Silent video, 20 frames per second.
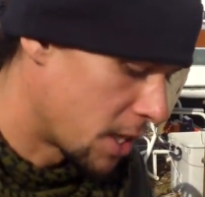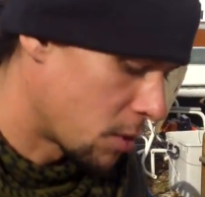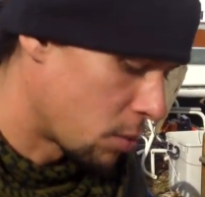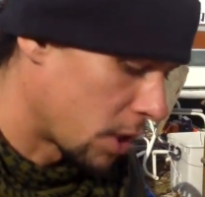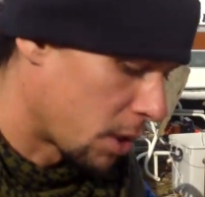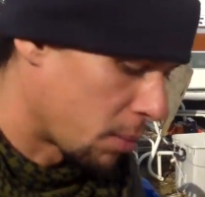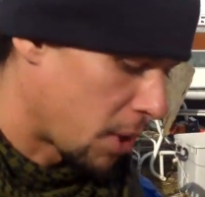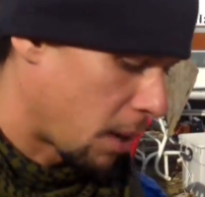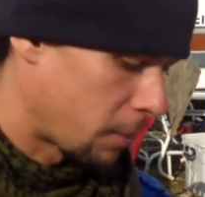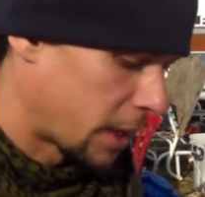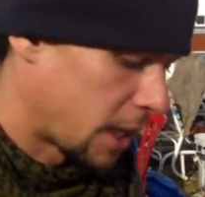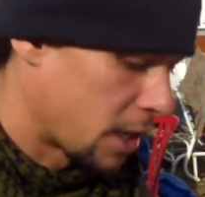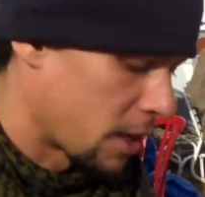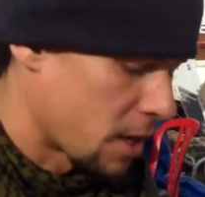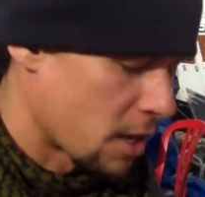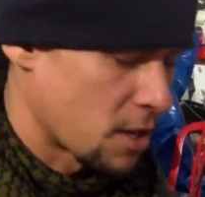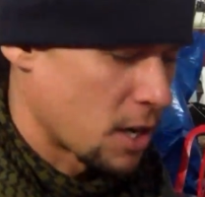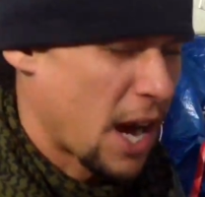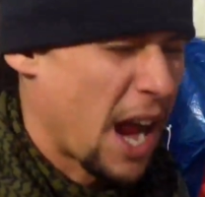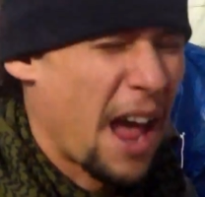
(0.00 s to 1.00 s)
days. We could probably get
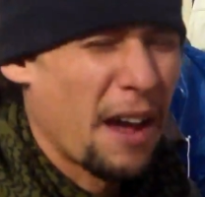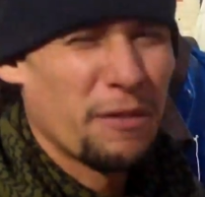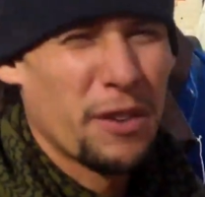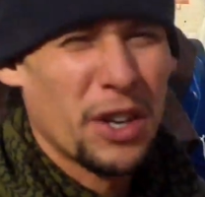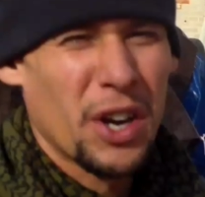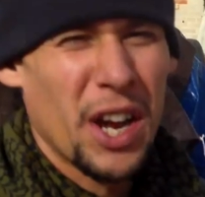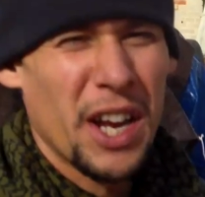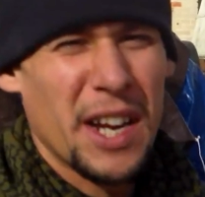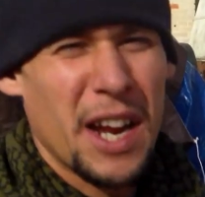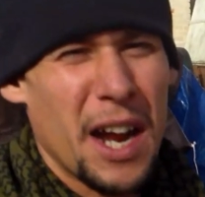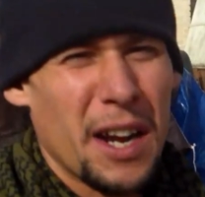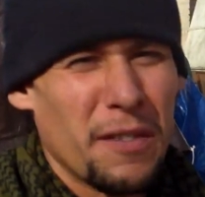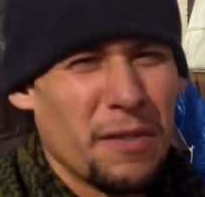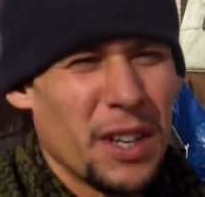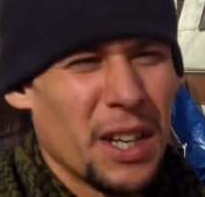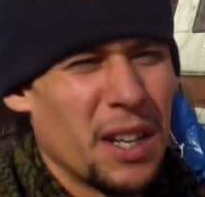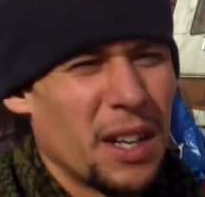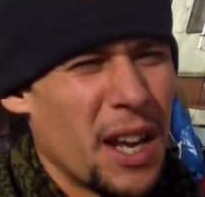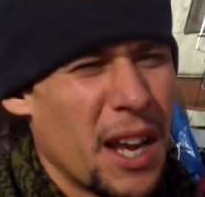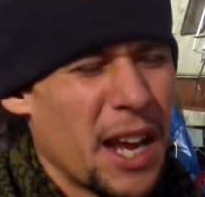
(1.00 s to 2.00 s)
another half a night out
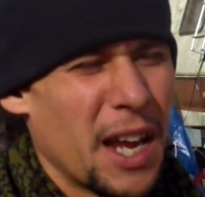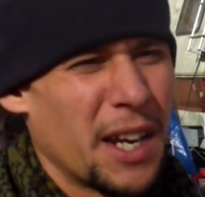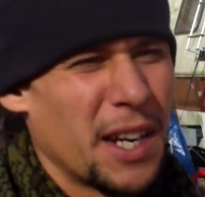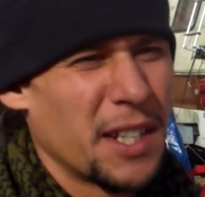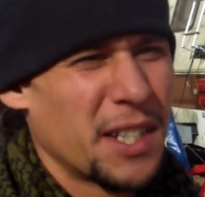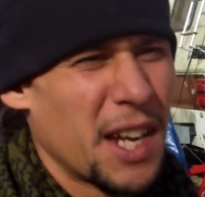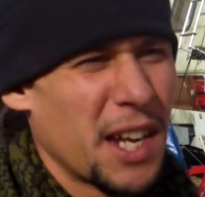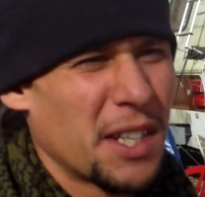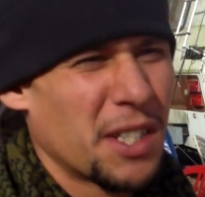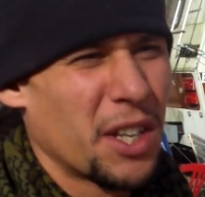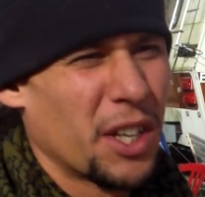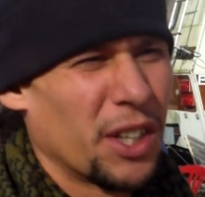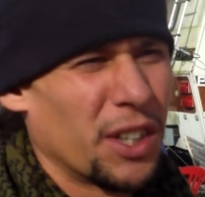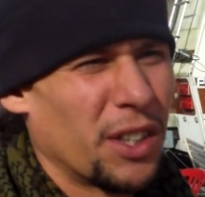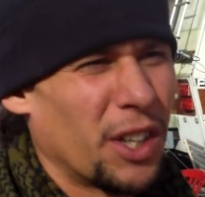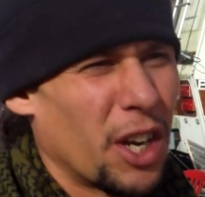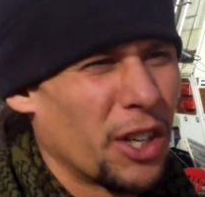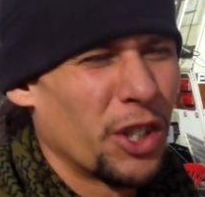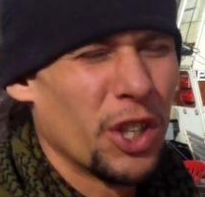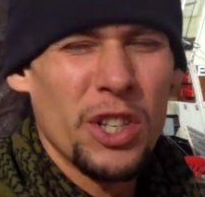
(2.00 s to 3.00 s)
of it. And it takes a
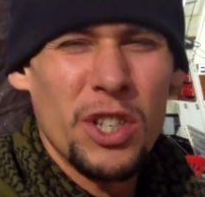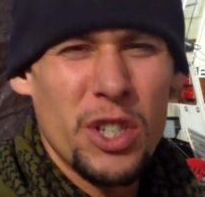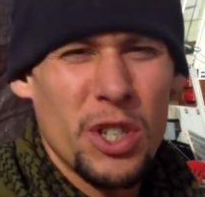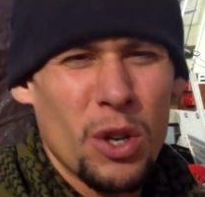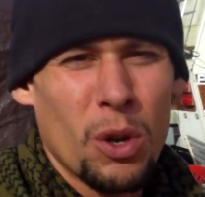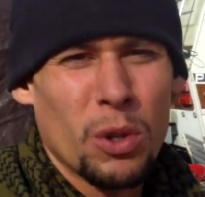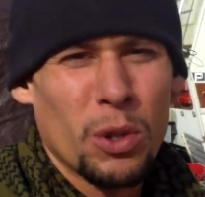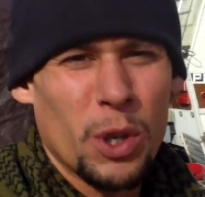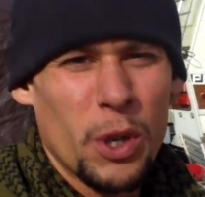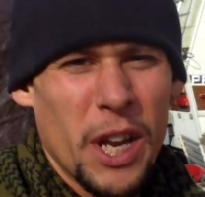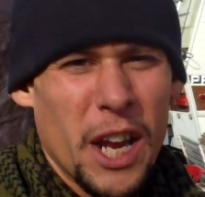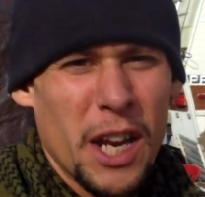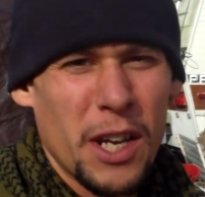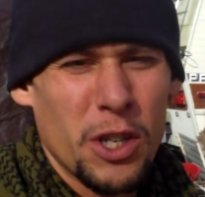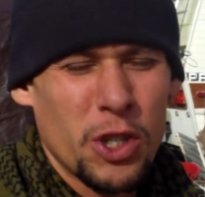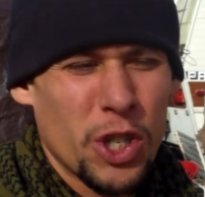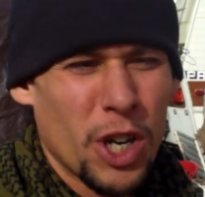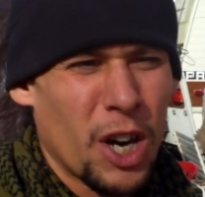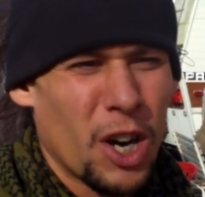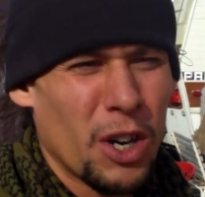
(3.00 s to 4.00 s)
good solar
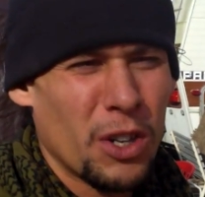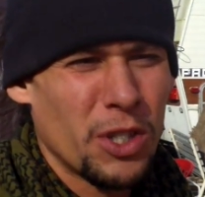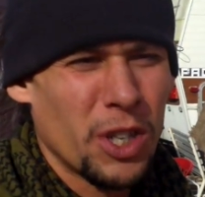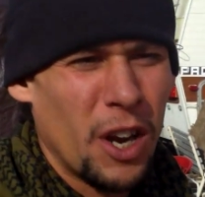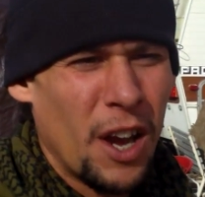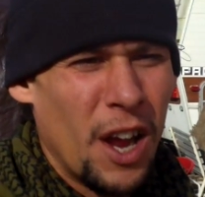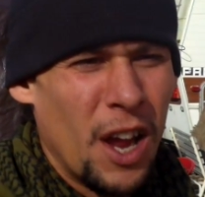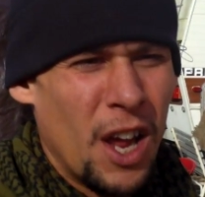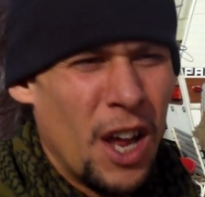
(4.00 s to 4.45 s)
day to charge.